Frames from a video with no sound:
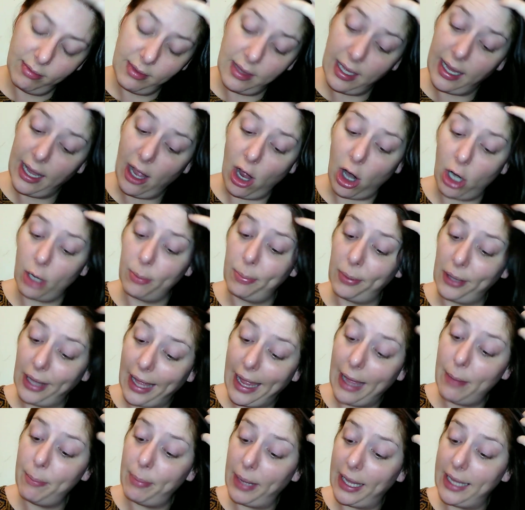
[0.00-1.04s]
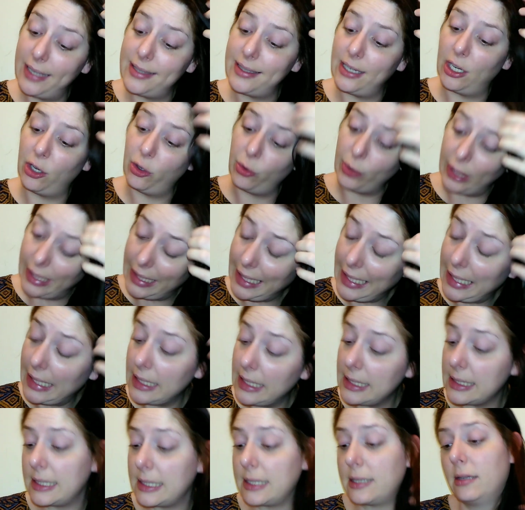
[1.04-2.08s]
They are plant-based
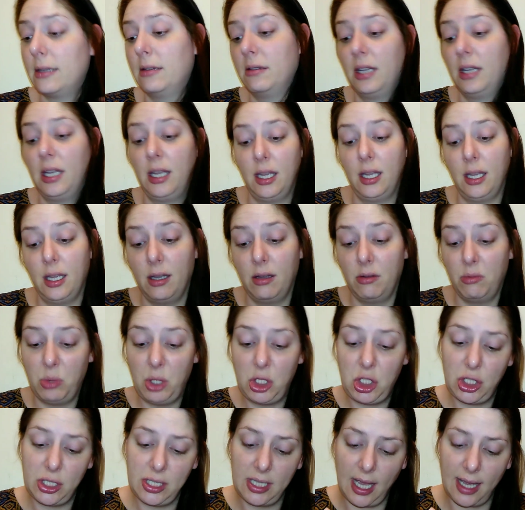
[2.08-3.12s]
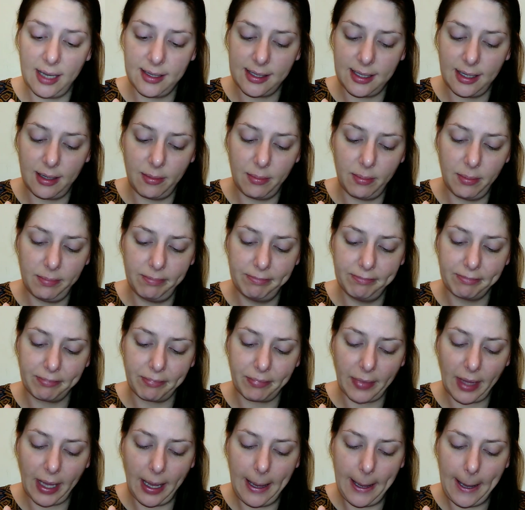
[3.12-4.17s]
ingredients, which is awesome.
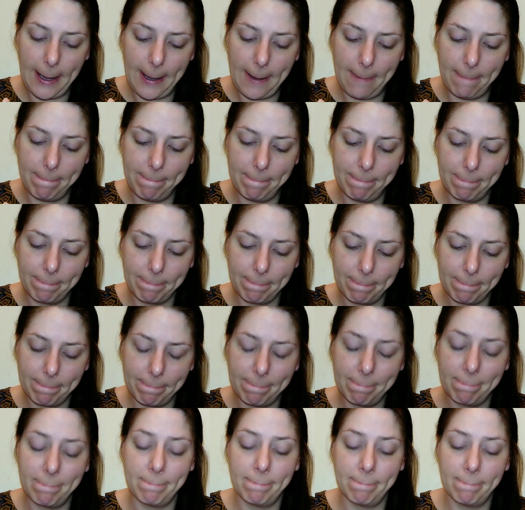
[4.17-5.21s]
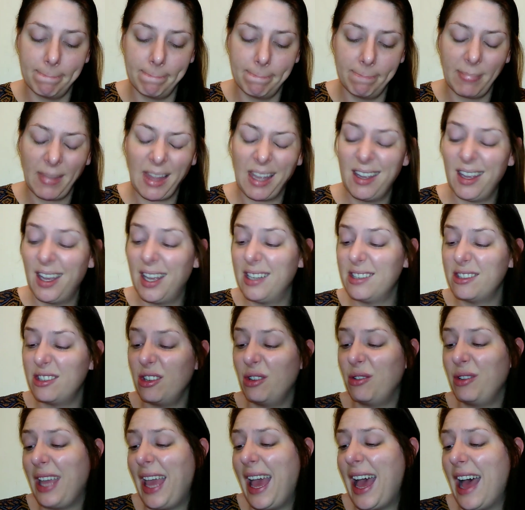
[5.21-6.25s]
Um,
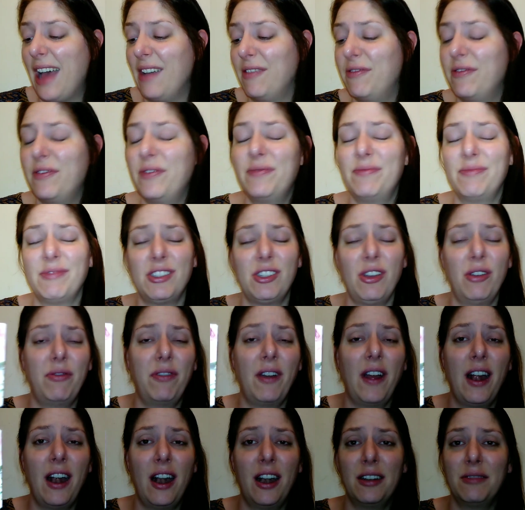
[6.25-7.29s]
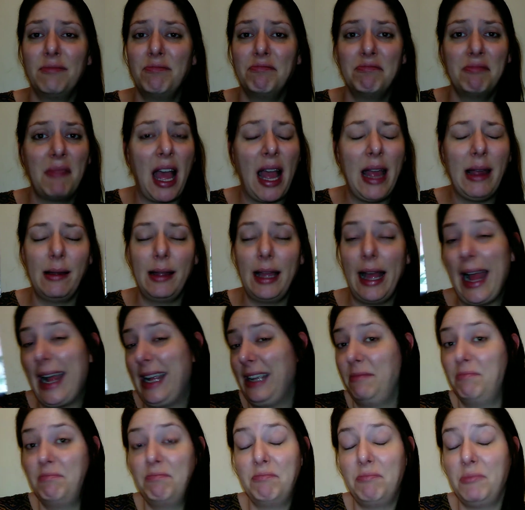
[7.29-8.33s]
so yeah, so far I,
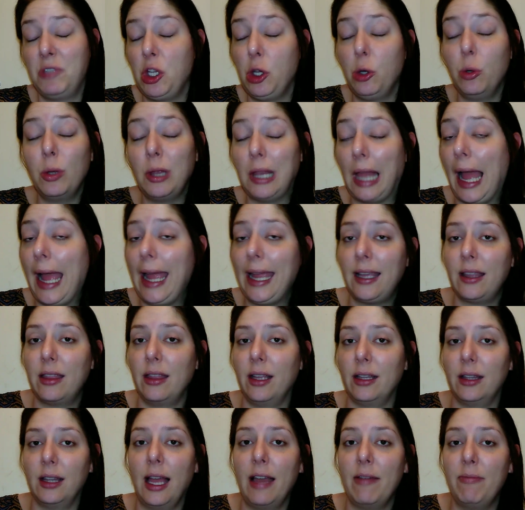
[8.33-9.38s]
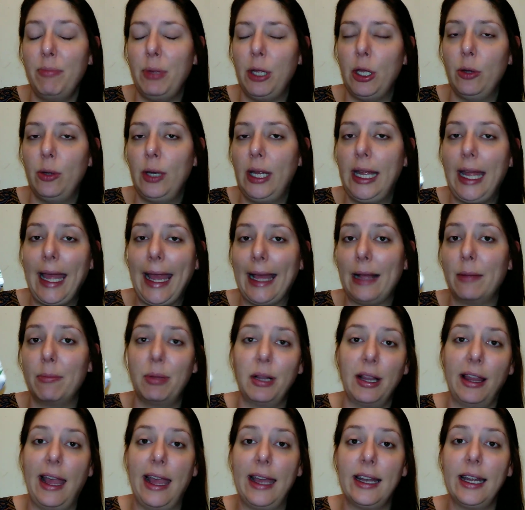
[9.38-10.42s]
I do like the Love Beauty and
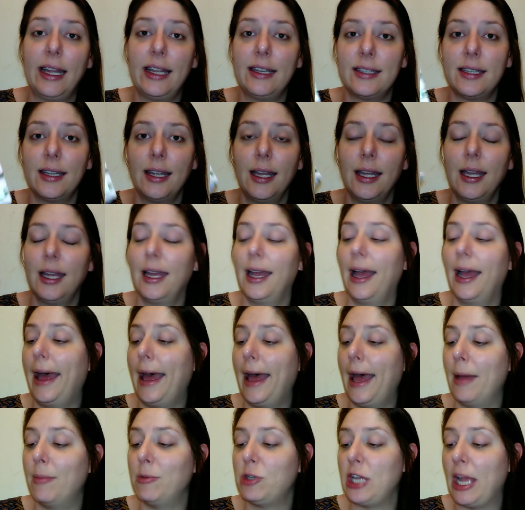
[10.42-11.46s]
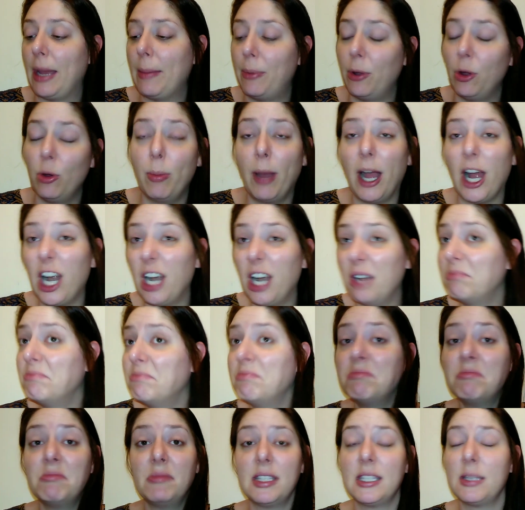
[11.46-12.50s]
Planet um, shampoo bar.
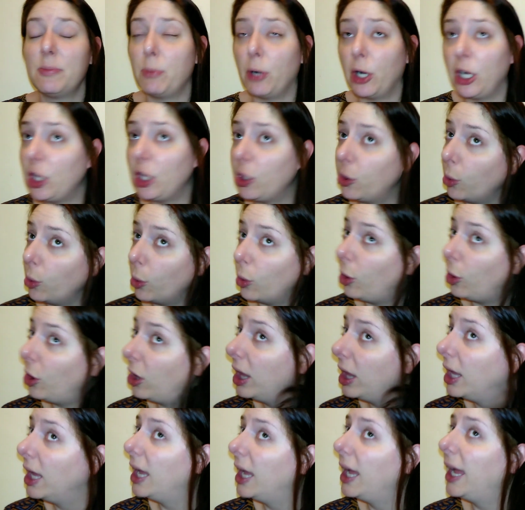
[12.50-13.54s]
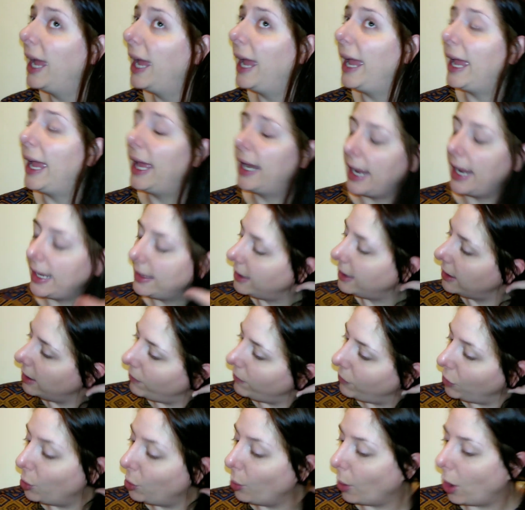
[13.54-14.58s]
It's pretty cool. And I think
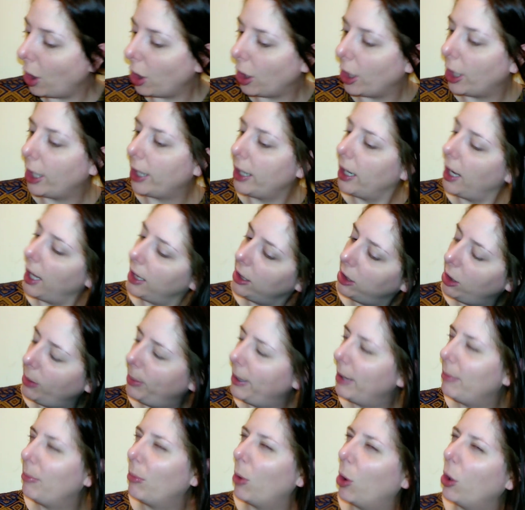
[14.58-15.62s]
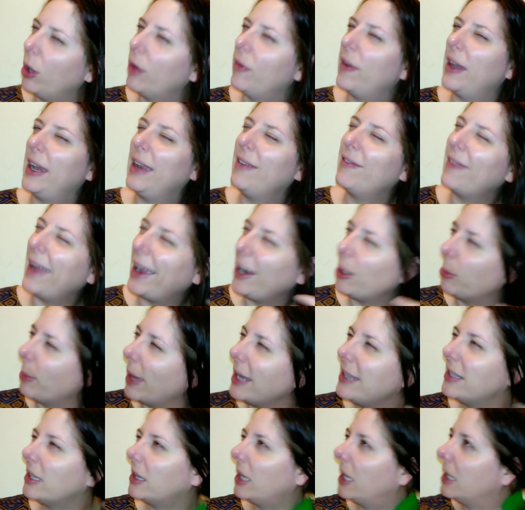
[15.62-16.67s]
if you are a little bit more of an
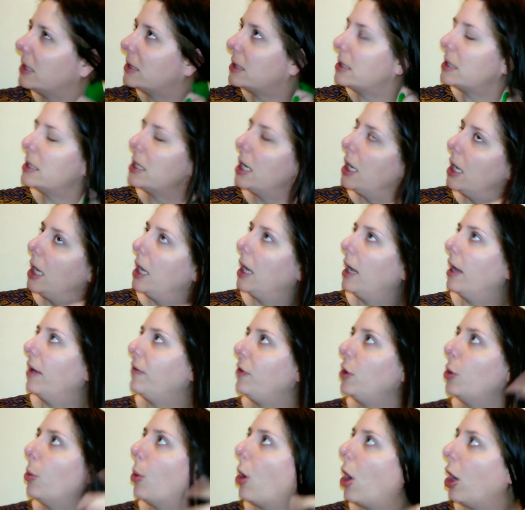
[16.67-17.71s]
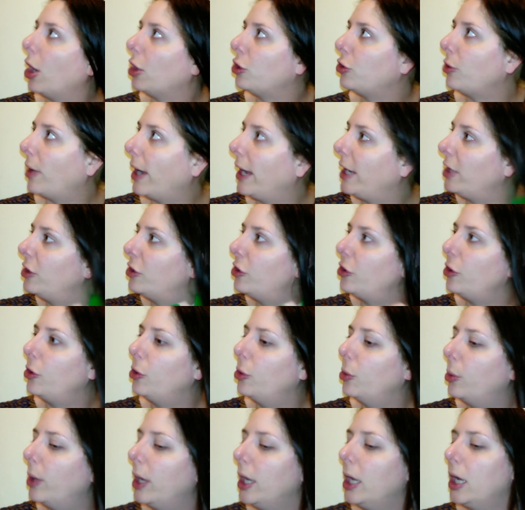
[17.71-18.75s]
environmentalist, if you are trying
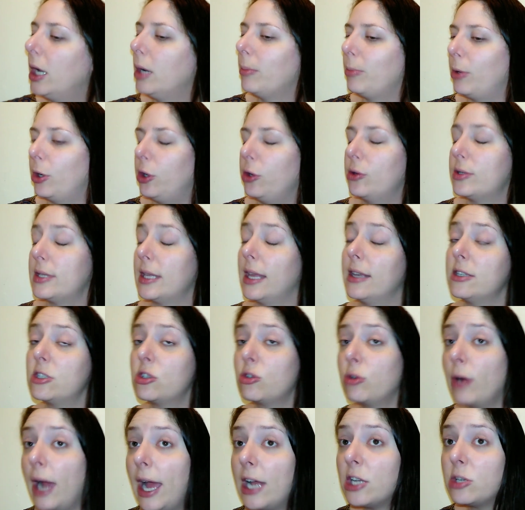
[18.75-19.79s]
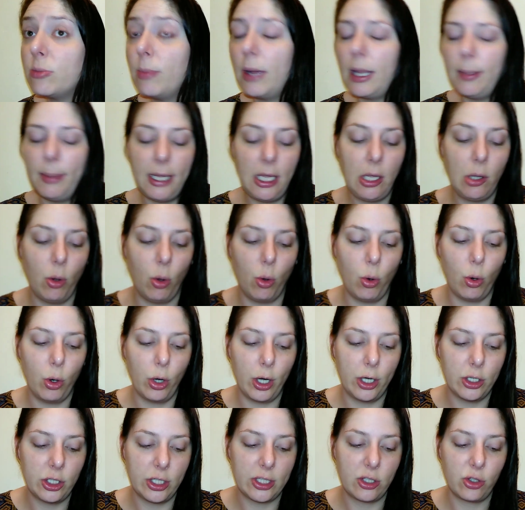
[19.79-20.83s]
to produce less trash maybe,
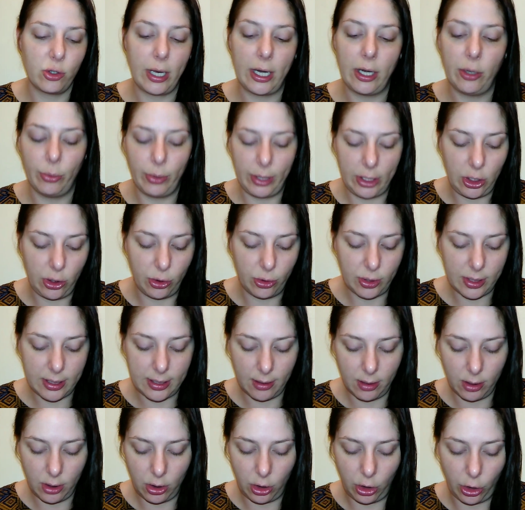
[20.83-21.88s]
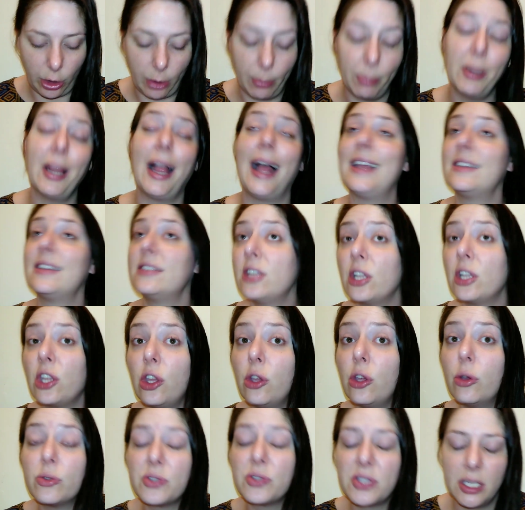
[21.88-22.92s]
or just trying to reduce your plastic
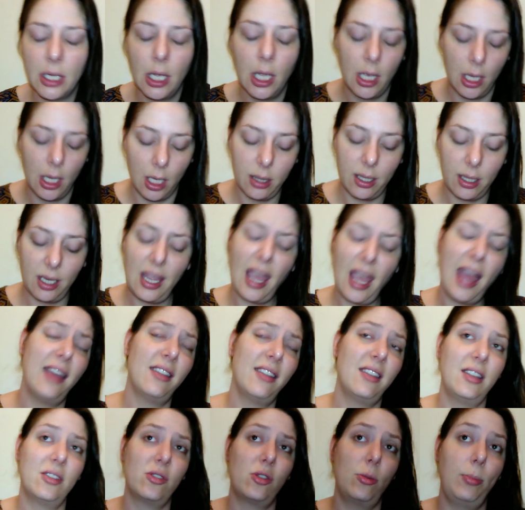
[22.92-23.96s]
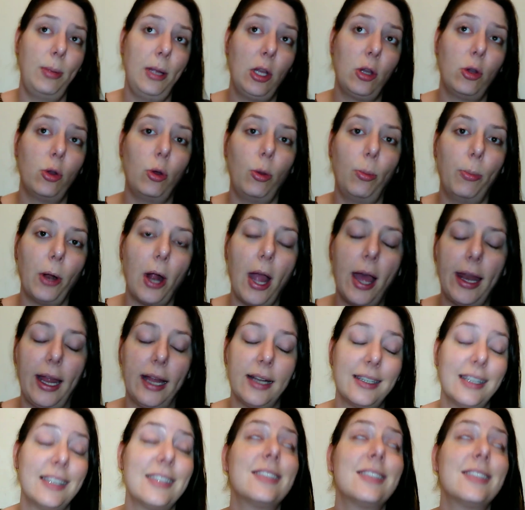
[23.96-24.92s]
use, then yeah, I think this would be a cool product.